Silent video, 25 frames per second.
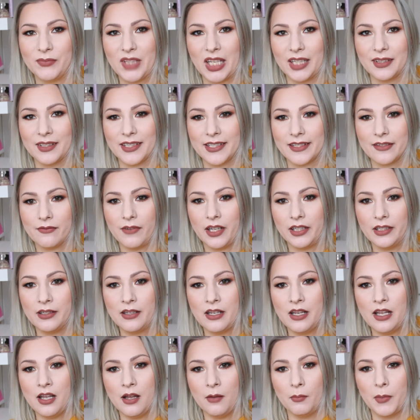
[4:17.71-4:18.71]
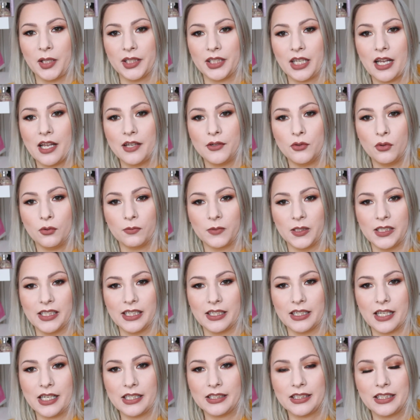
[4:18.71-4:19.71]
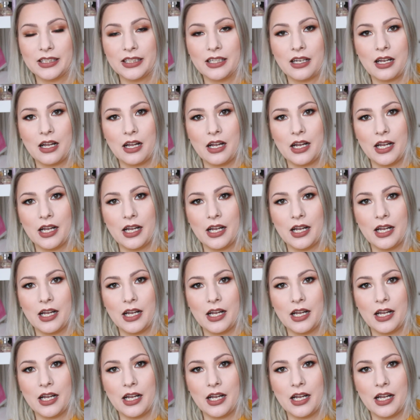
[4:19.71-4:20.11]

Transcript: than this one, but I do really like it.